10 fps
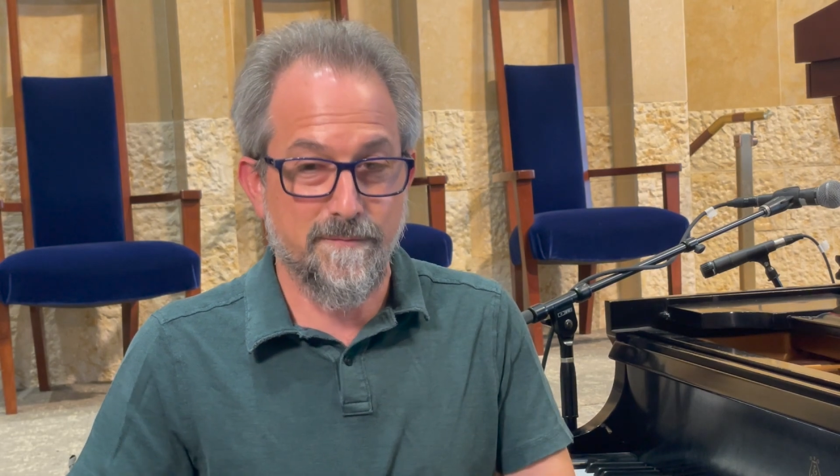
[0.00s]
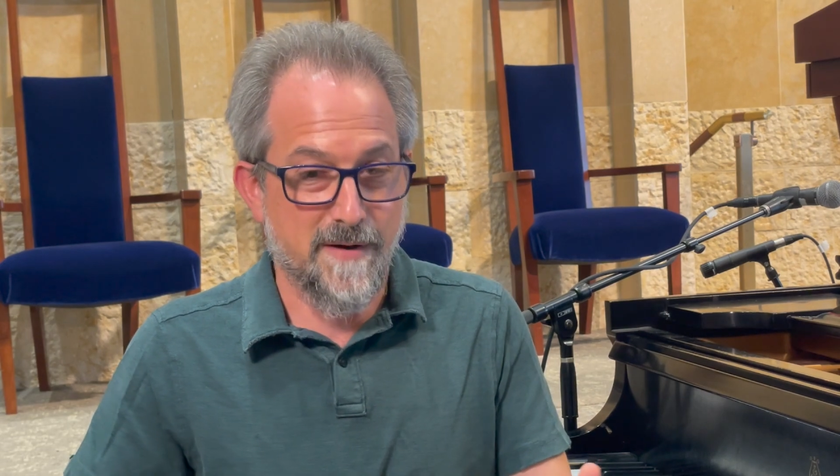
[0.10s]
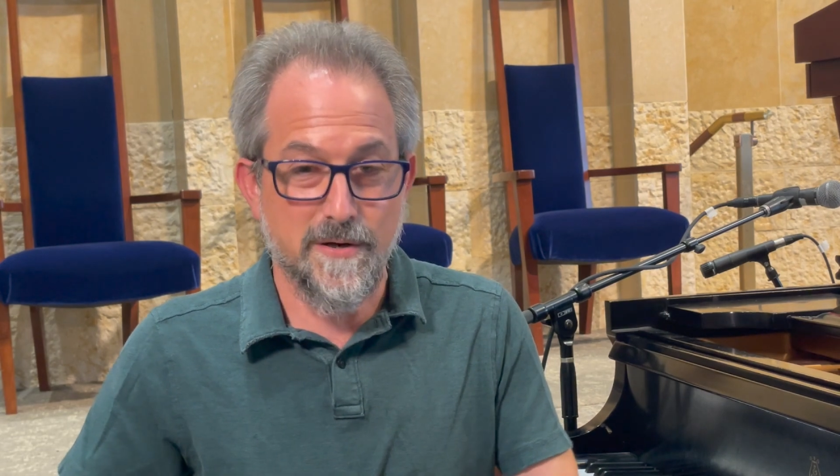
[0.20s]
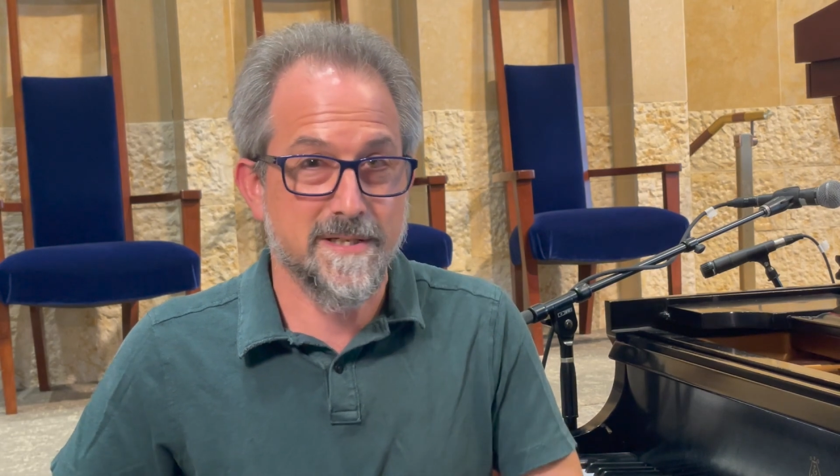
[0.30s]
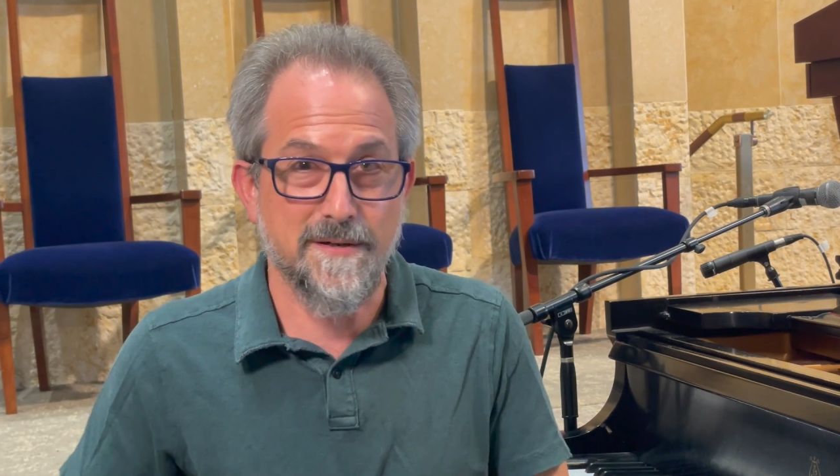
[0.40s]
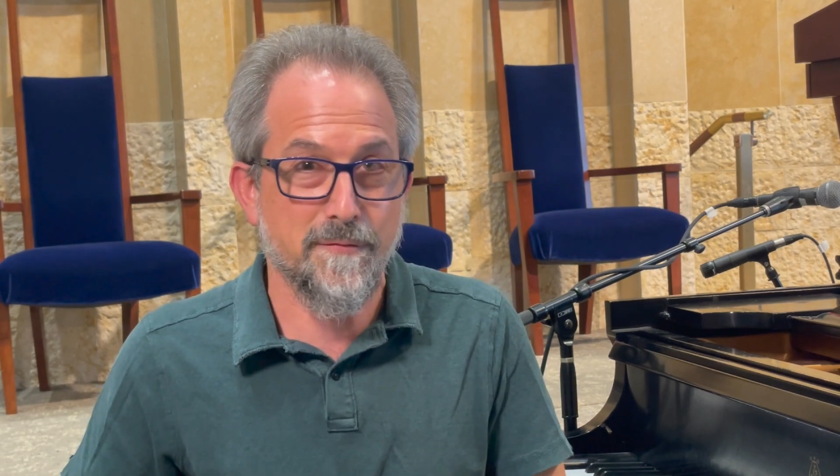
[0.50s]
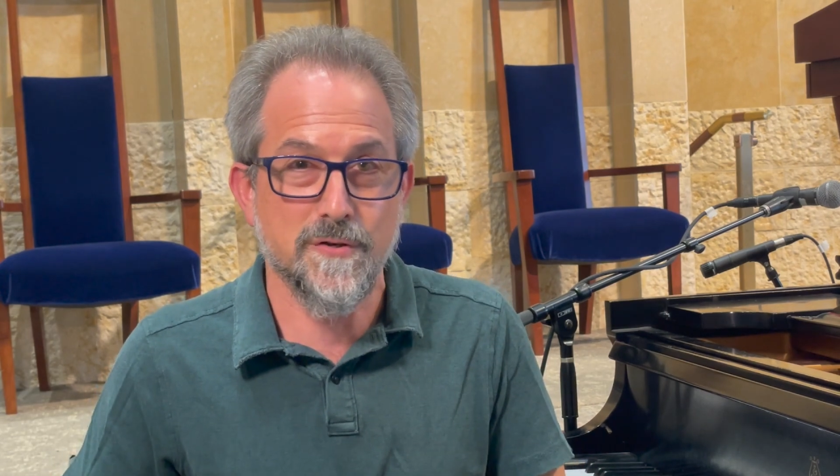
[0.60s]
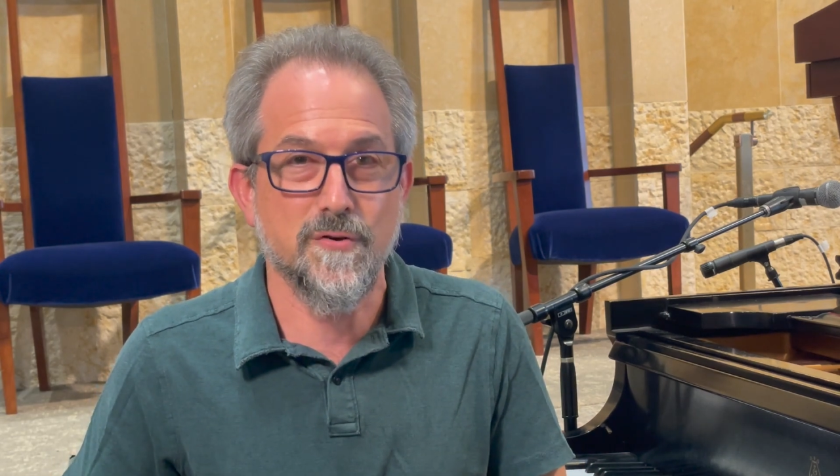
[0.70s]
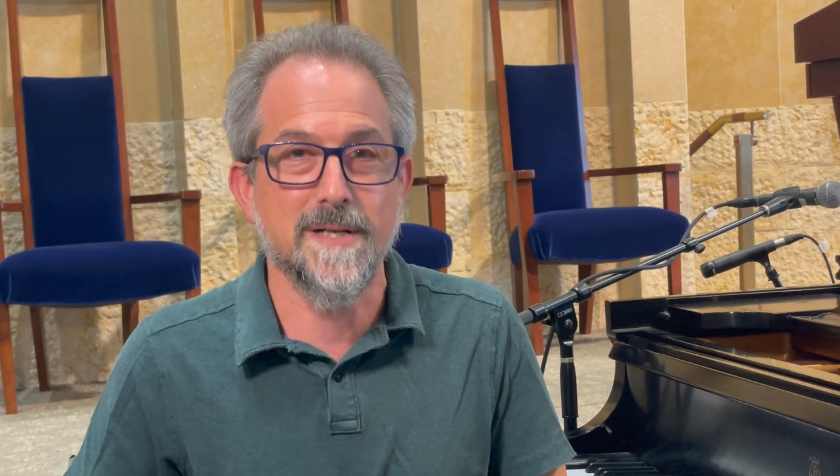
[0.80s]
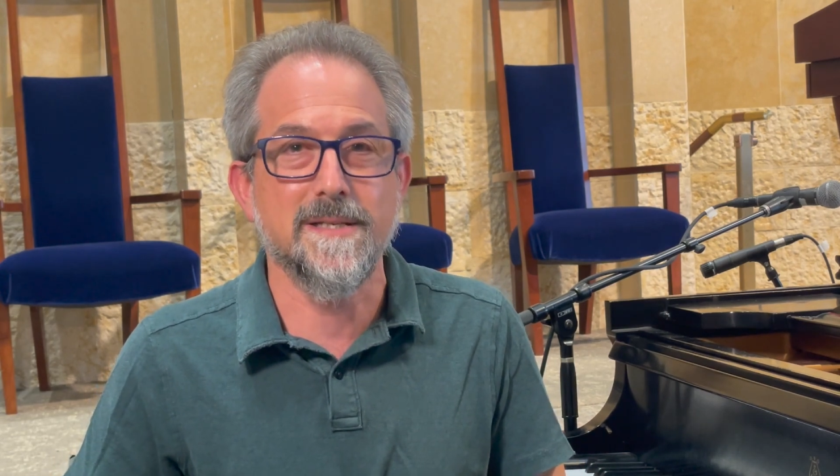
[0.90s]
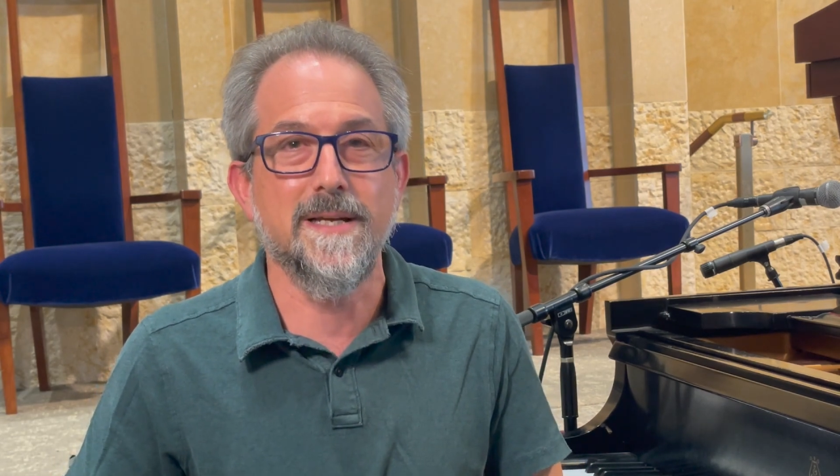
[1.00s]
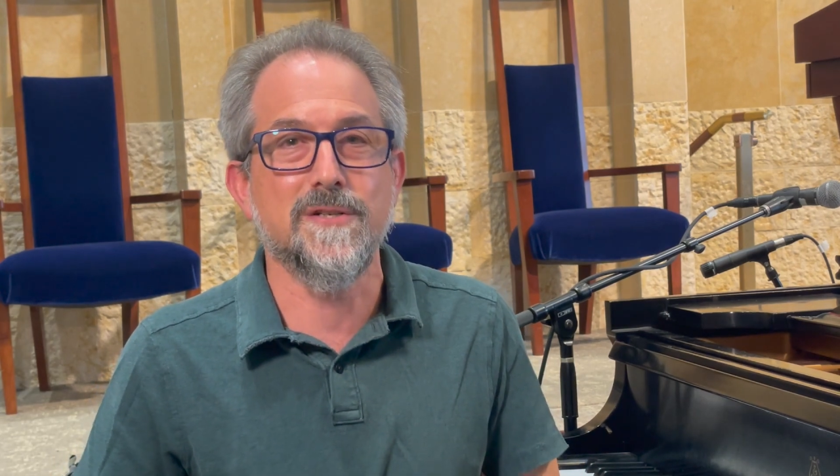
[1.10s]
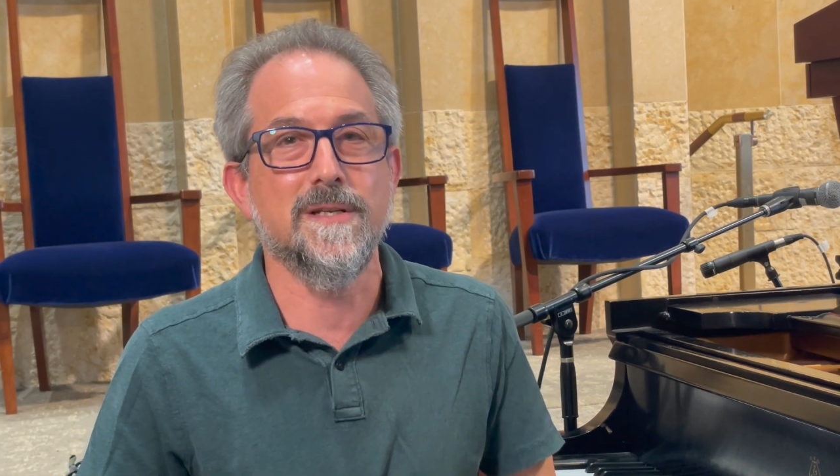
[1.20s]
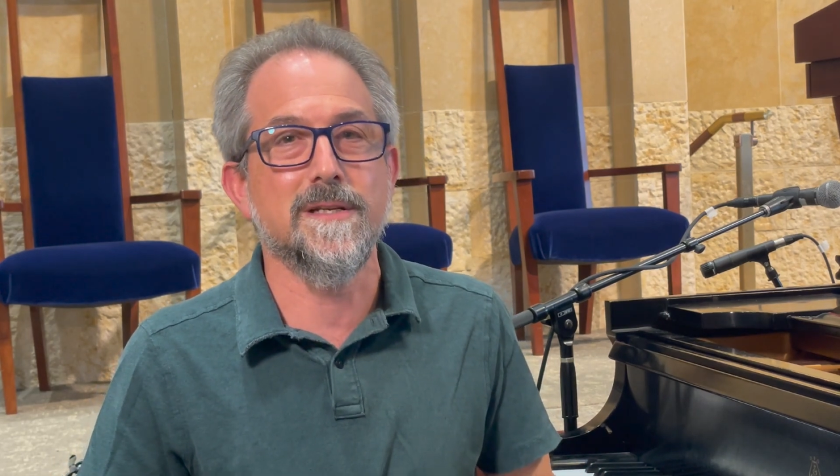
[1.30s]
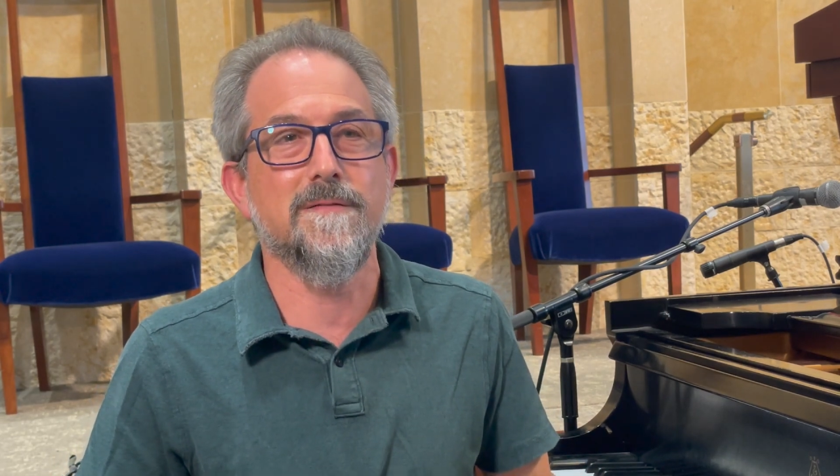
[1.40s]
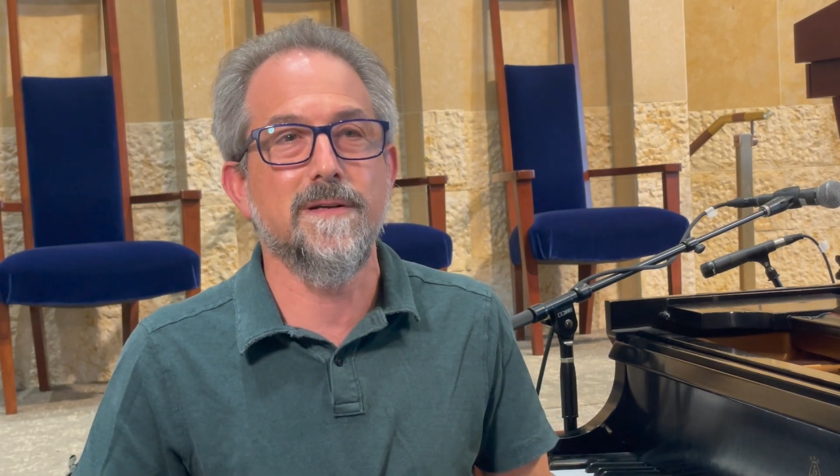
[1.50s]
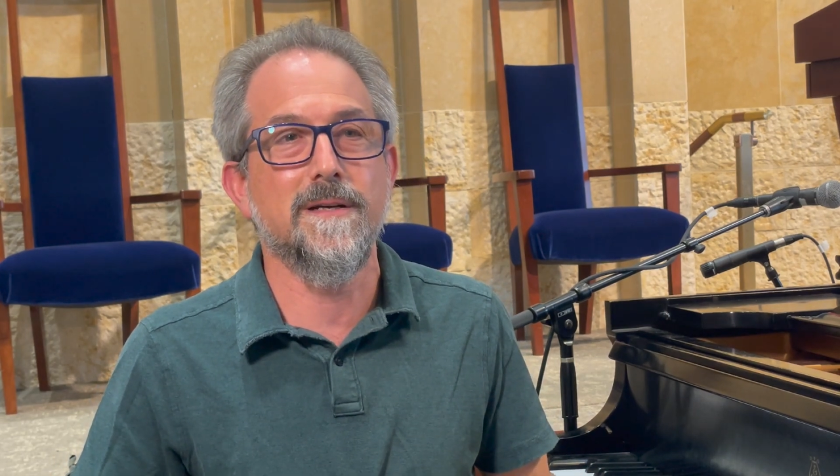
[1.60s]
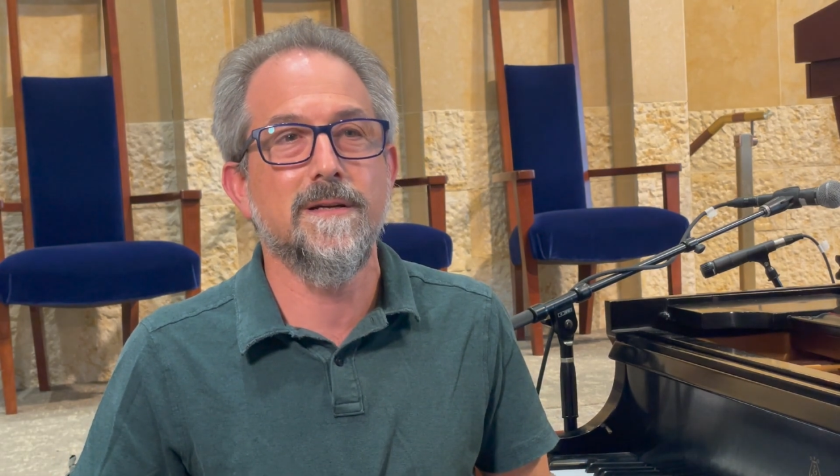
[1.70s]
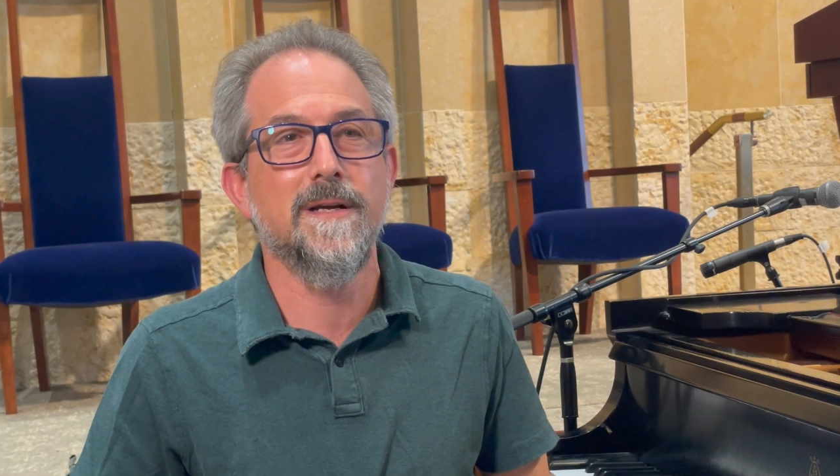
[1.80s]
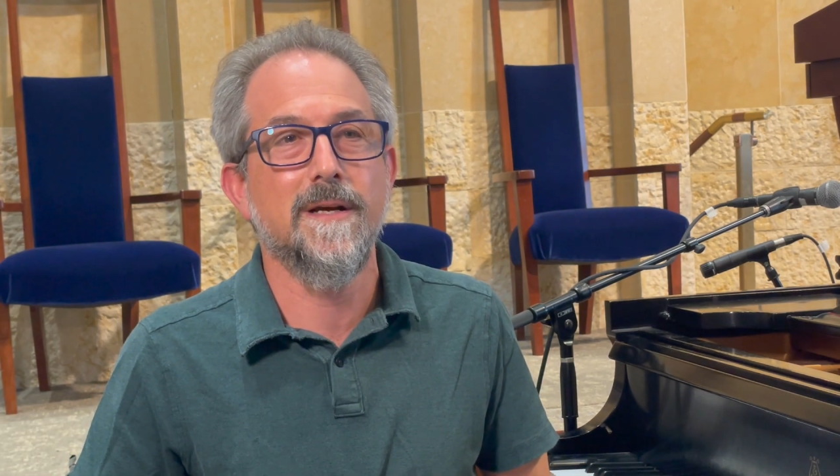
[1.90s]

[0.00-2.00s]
various different translations of it,